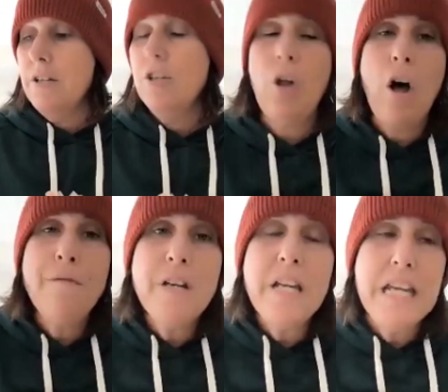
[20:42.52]
You'll
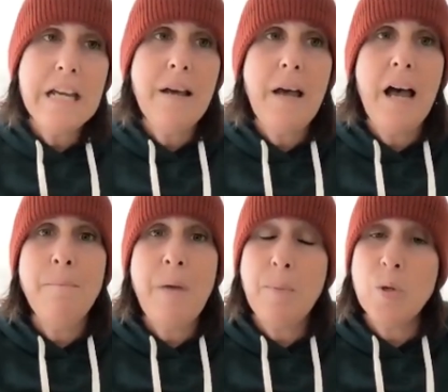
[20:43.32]
often hear
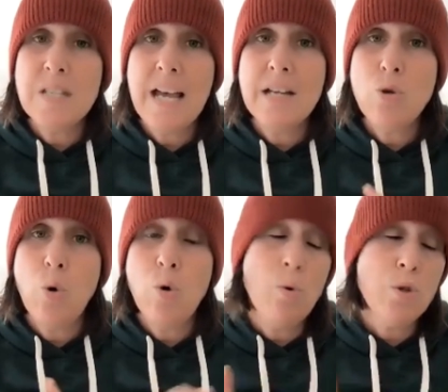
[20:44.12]
people
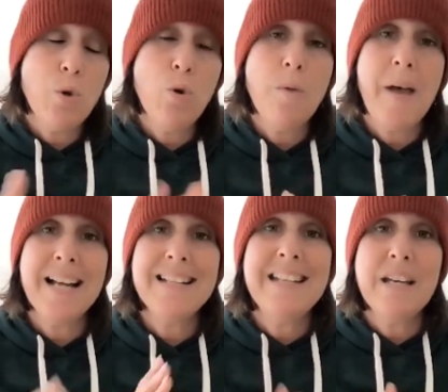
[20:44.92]
talk
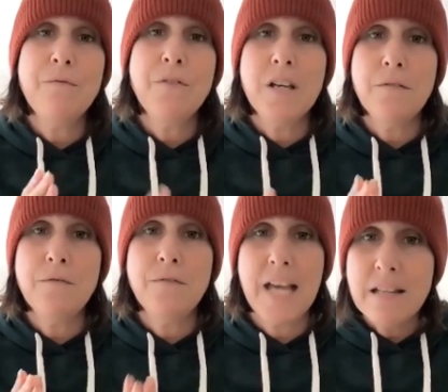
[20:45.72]
about give,
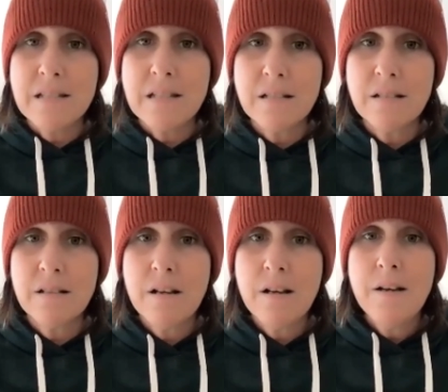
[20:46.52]
get,
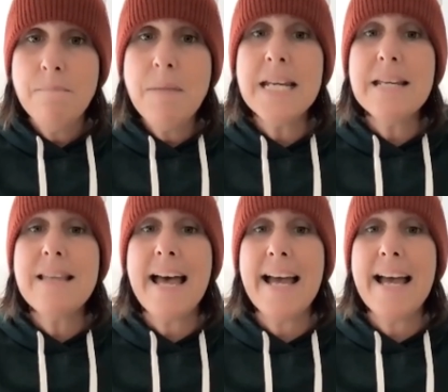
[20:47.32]
meaning
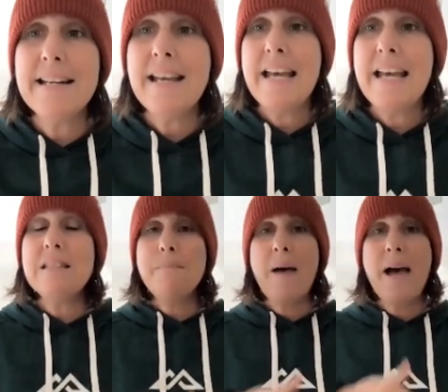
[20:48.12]
that it's
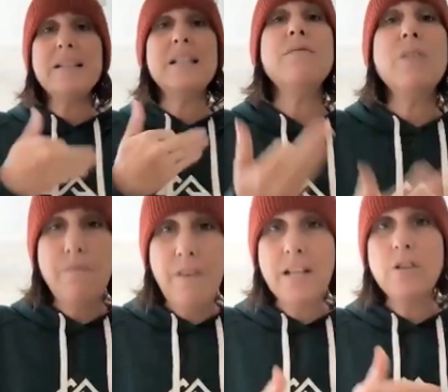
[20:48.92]
about giving
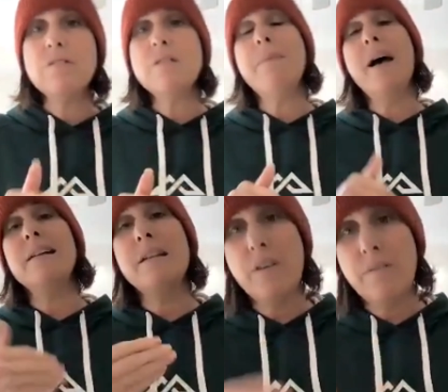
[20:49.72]
value, it's about
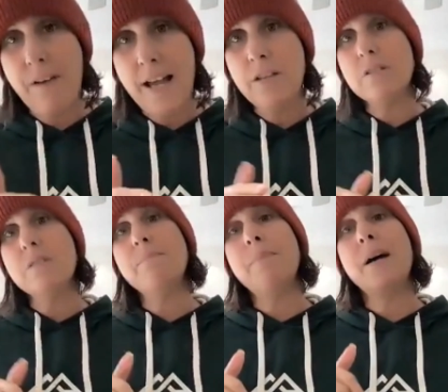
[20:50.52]
giving value, it's
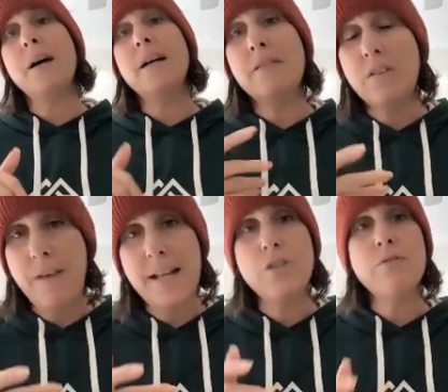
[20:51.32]
about giving
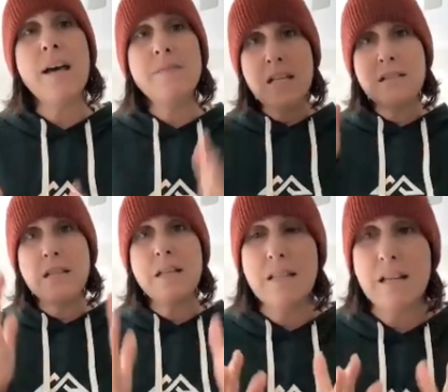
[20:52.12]
value, and then
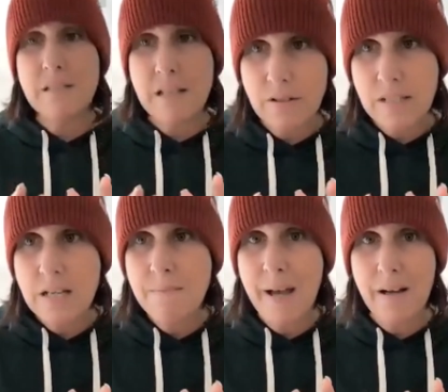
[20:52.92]
sending that sales
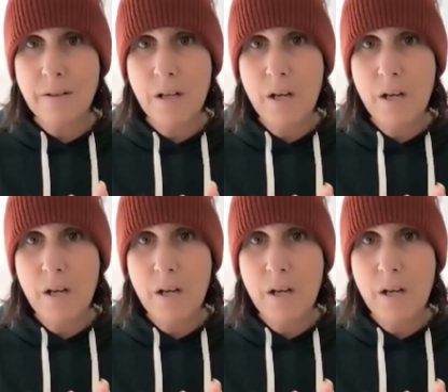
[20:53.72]
email,